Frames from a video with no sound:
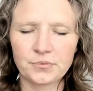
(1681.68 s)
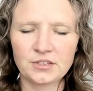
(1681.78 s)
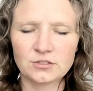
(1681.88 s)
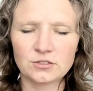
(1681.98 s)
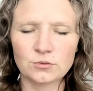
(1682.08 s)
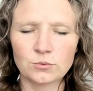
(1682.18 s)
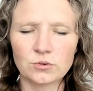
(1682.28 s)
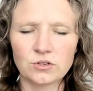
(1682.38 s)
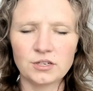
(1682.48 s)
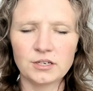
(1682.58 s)
You're just a
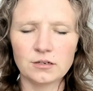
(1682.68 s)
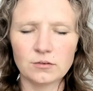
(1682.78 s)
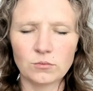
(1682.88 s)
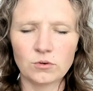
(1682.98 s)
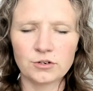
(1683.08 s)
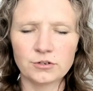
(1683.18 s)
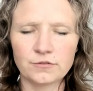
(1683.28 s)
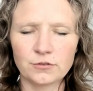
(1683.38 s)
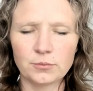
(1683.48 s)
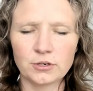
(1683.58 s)
really
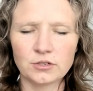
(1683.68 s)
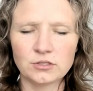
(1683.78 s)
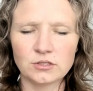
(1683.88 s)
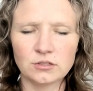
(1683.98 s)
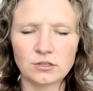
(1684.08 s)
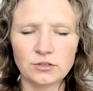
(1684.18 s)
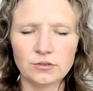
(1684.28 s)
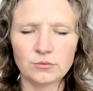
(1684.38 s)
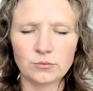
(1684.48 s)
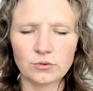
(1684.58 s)
wonderful person,
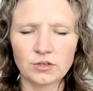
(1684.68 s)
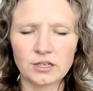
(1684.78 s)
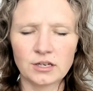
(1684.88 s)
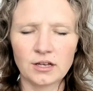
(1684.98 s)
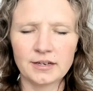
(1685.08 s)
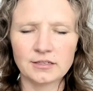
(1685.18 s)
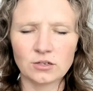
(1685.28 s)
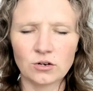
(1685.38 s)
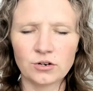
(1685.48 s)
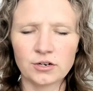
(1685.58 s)
you really kind
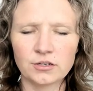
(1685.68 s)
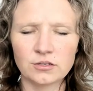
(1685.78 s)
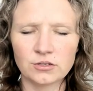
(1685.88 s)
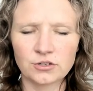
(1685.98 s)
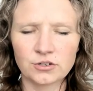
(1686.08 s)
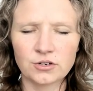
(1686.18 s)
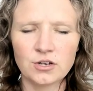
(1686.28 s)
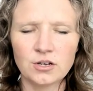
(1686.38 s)
heart, you're